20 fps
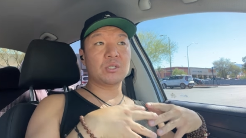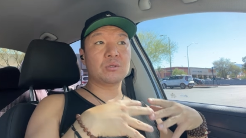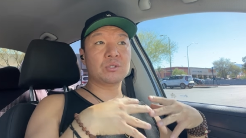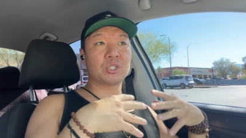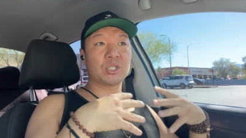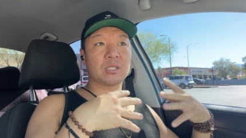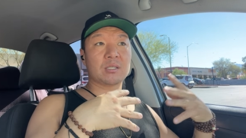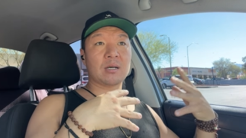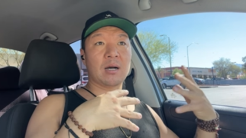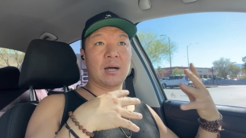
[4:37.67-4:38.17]
You
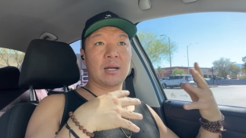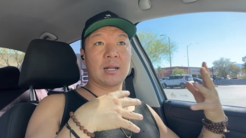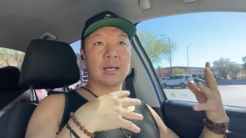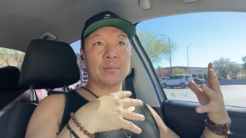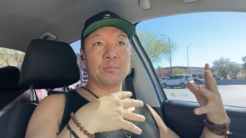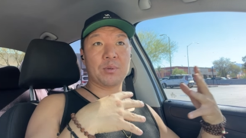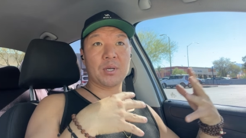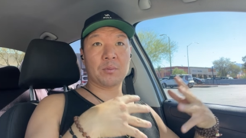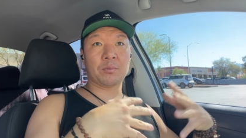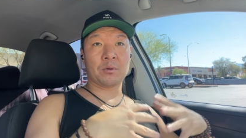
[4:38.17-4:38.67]
just got
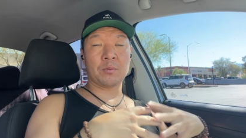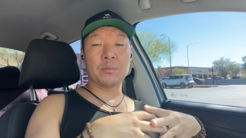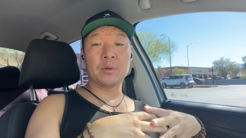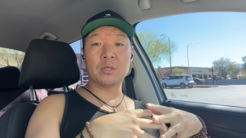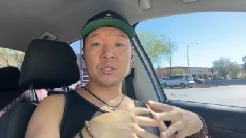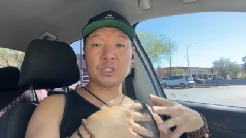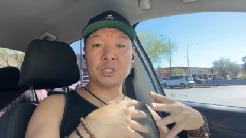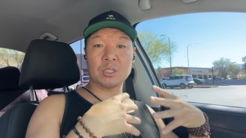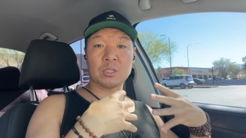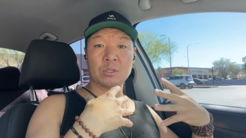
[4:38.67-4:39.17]
a big
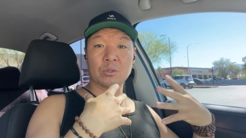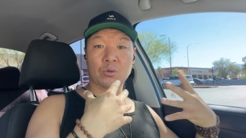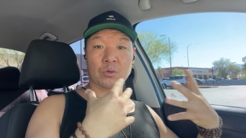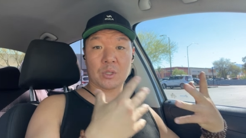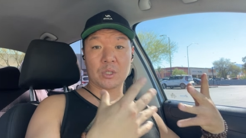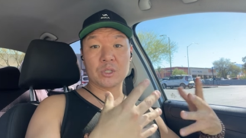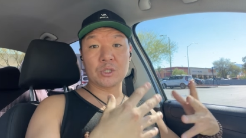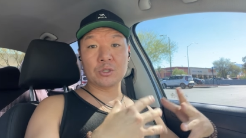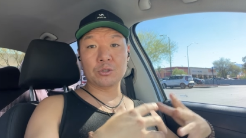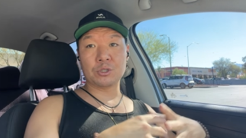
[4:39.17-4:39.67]
promotion
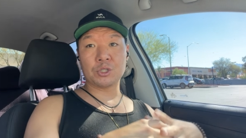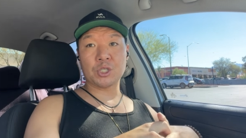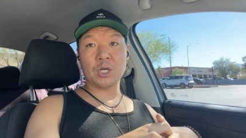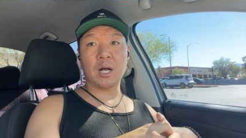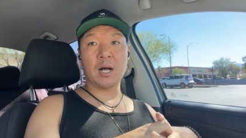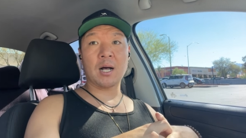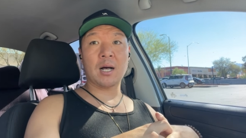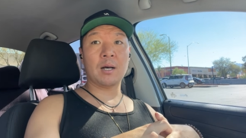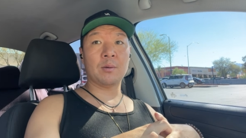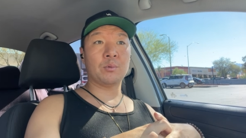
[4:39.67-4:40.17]
or a new
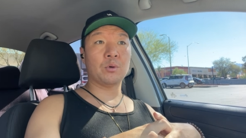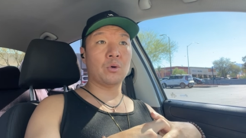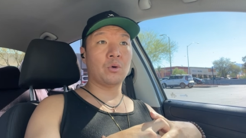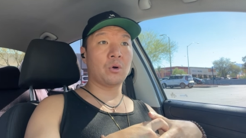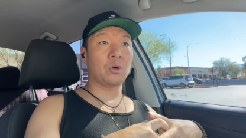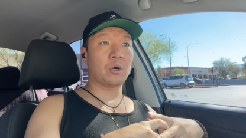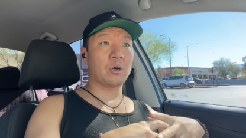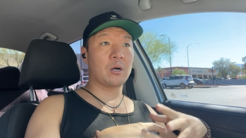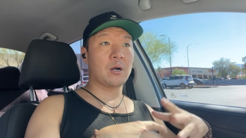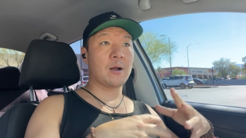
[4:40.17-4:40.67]
job,
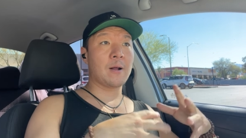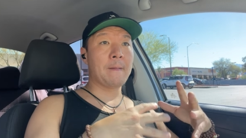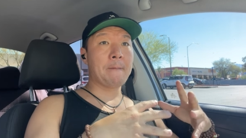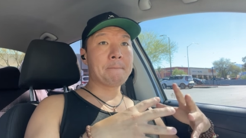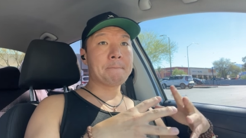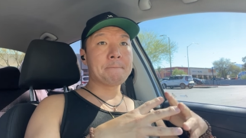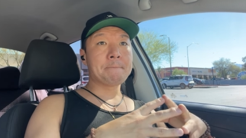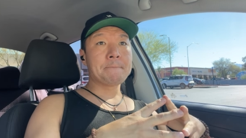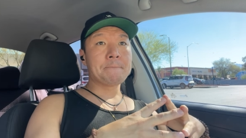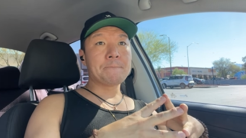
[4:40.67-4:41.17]
or
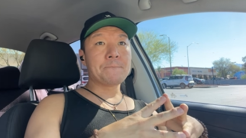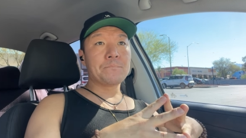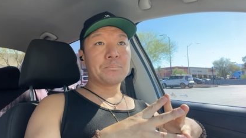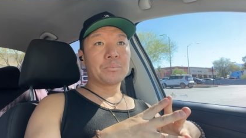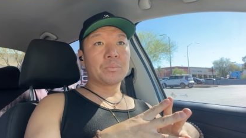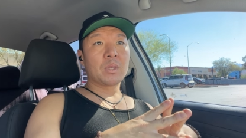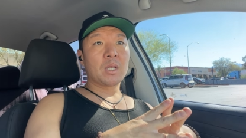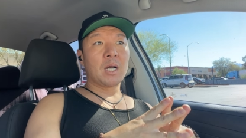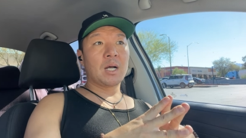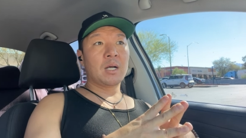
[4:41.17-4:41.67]

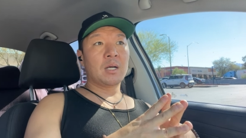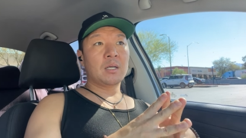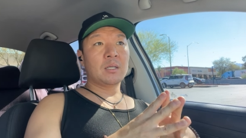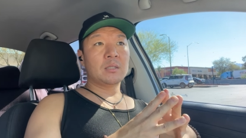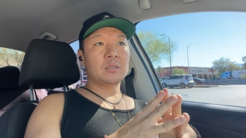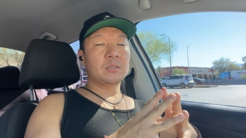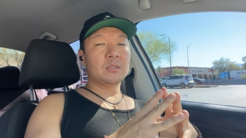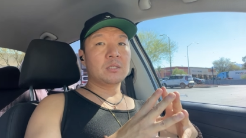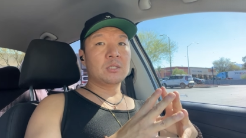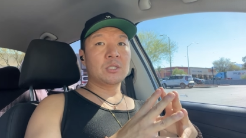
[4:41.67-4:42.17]
uh,
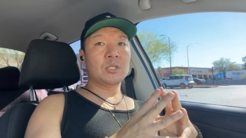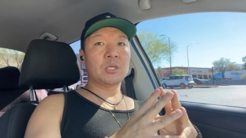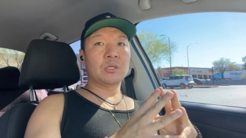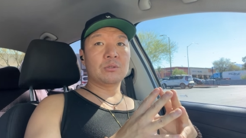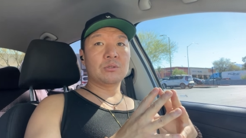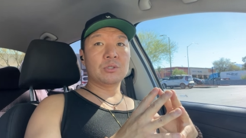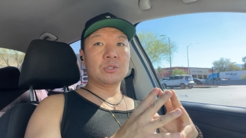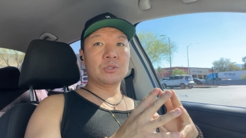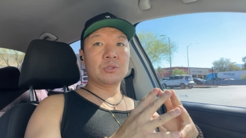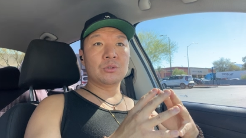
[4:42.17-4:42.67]
you
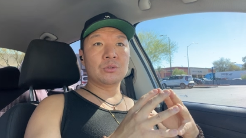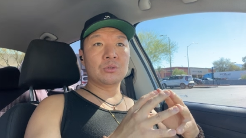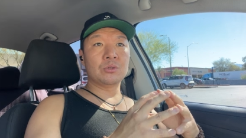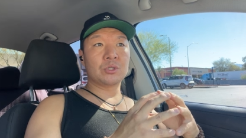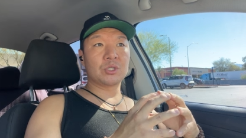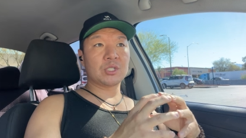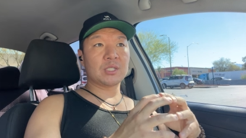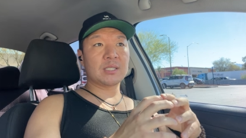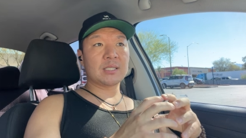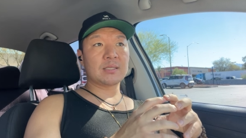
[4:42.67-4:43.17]
know, you
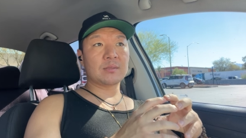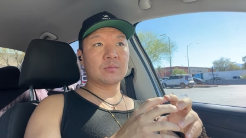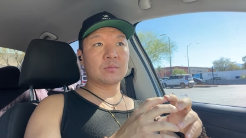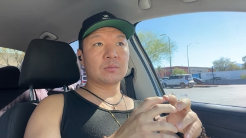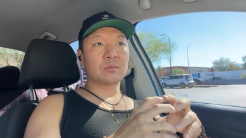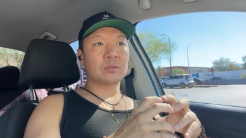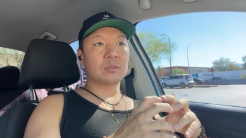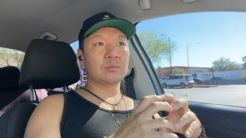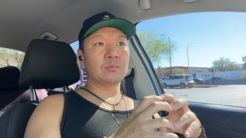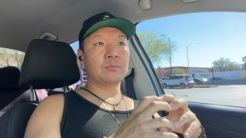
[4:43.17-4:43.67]
just
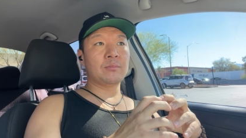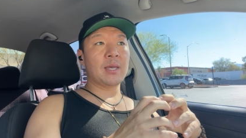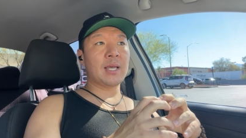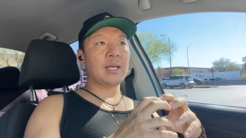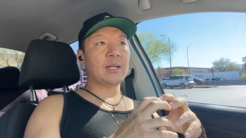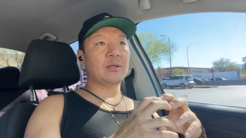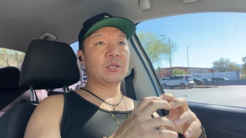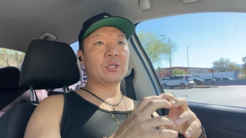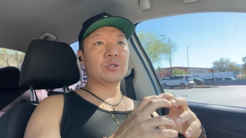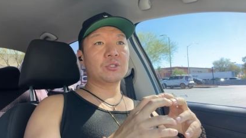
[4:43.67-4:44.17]

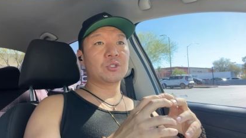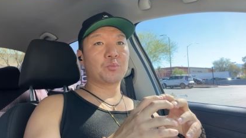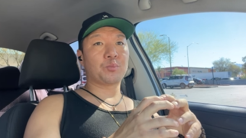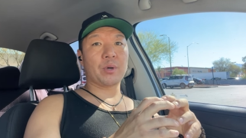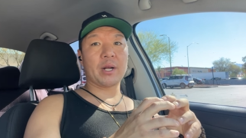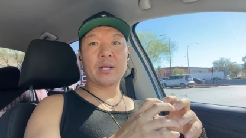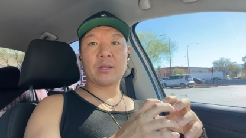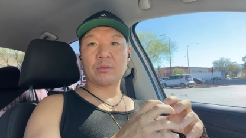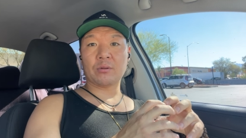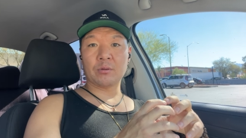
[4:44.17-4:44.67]
made a huge
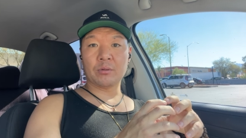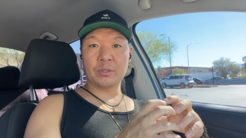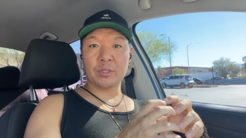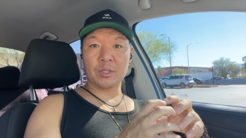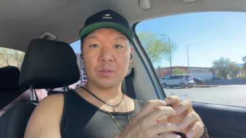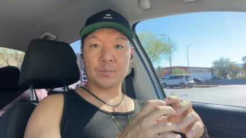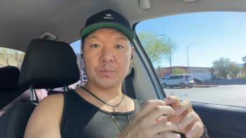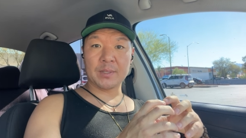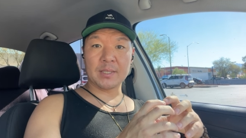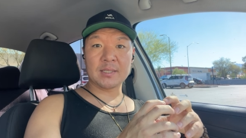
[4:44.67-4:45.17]
breakthrough in
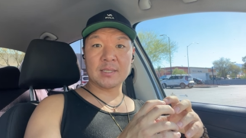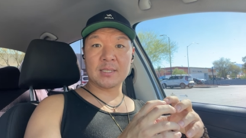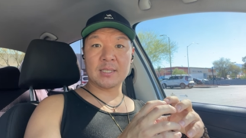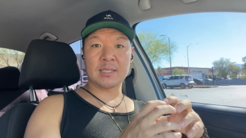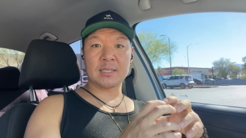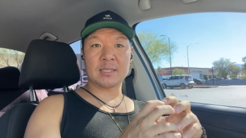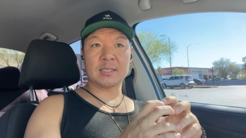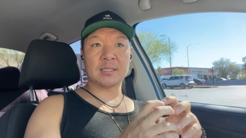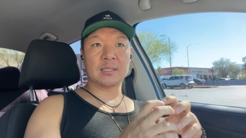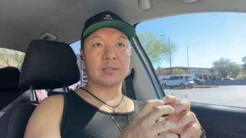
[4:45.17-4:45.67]
your
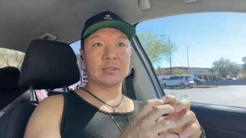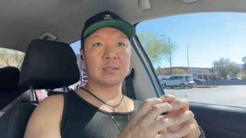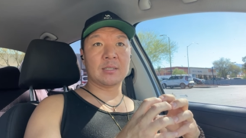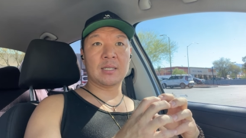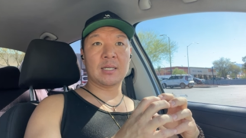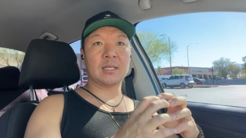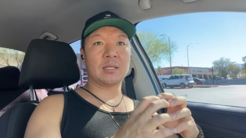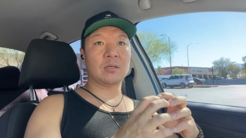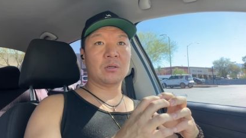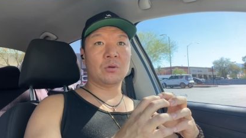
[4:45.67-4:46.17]
business and
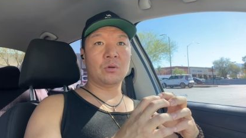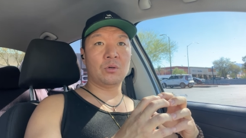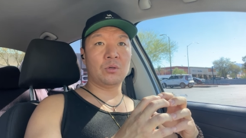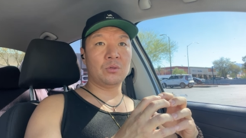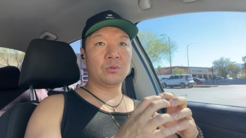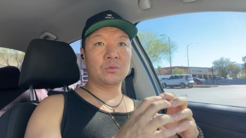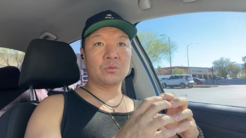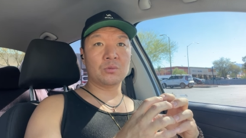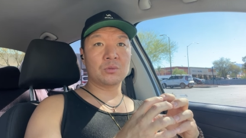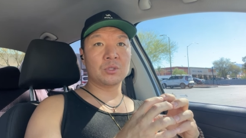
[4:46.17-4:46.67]
hit a
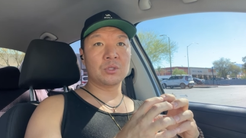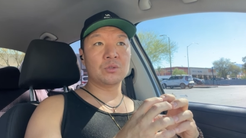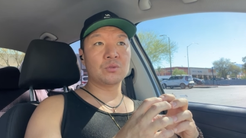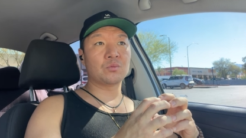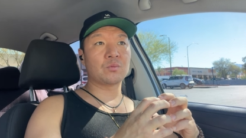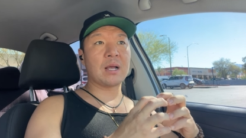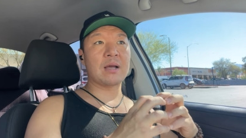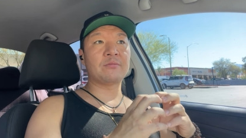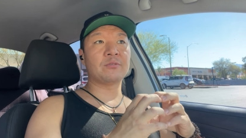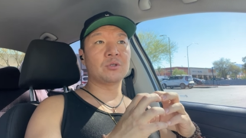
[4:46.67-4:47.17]
whole new
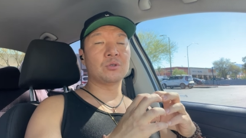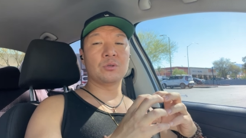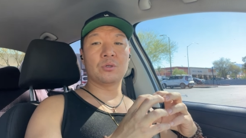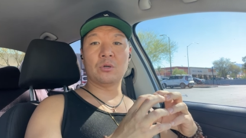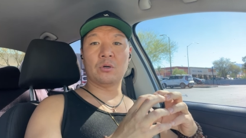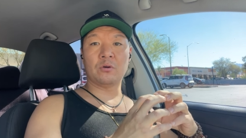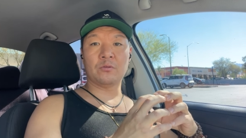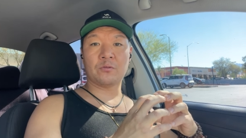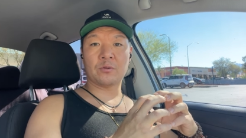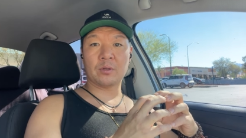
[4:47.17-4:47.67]
revenue
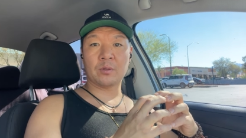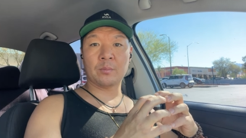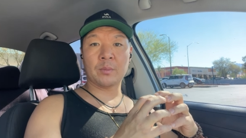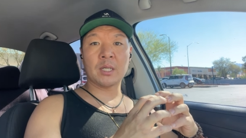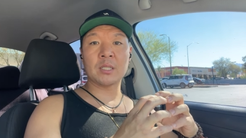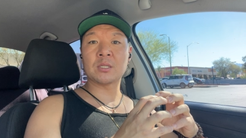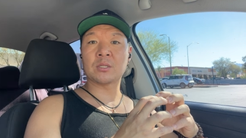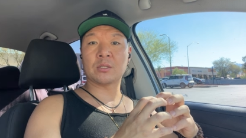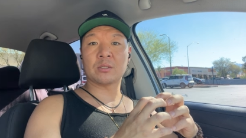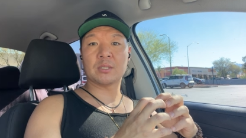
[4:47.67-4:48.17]
goal for the
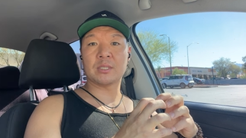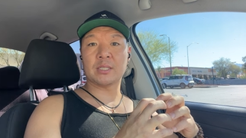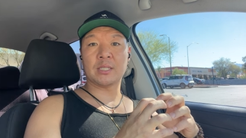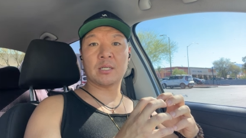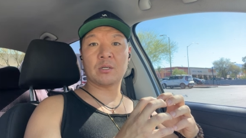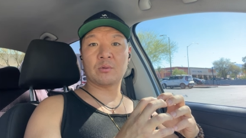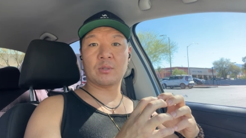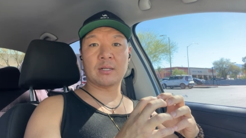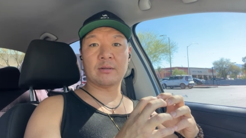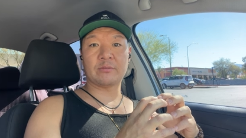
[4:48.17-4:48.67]
month or the
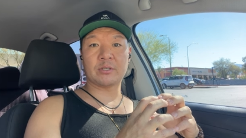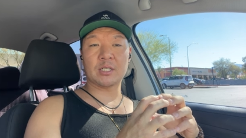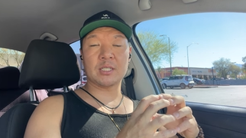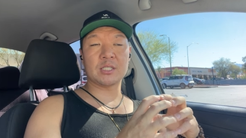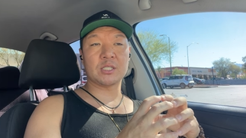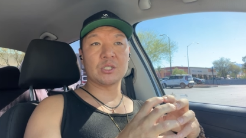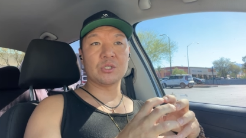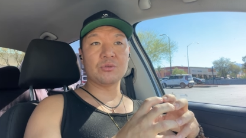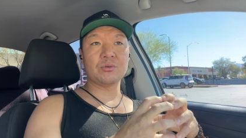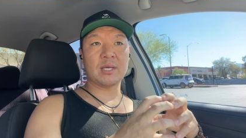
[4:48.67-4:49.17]
year, whatever it
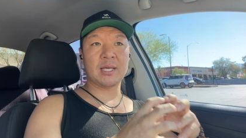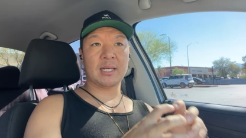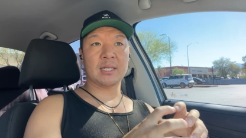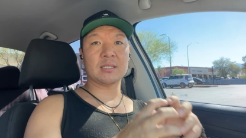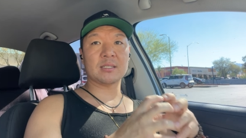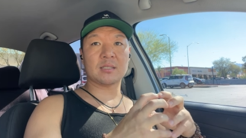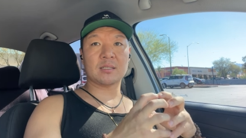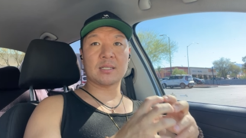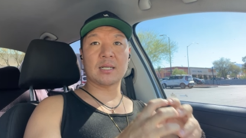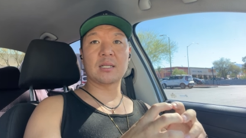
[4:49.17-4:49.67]
is, and you
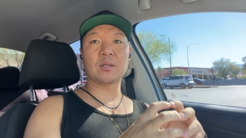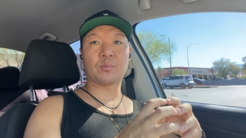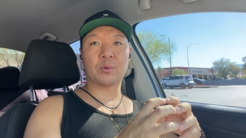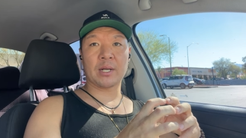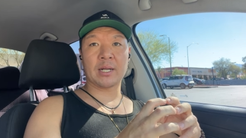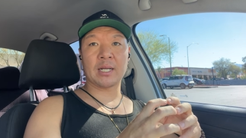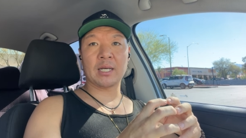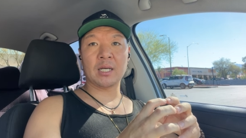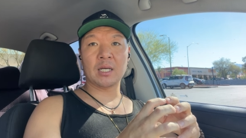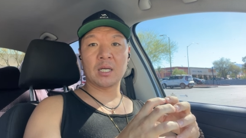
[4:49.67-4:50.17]
can't
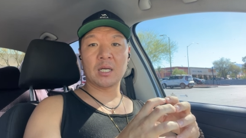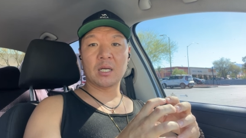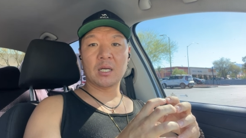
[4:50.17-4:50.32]
celebrate it.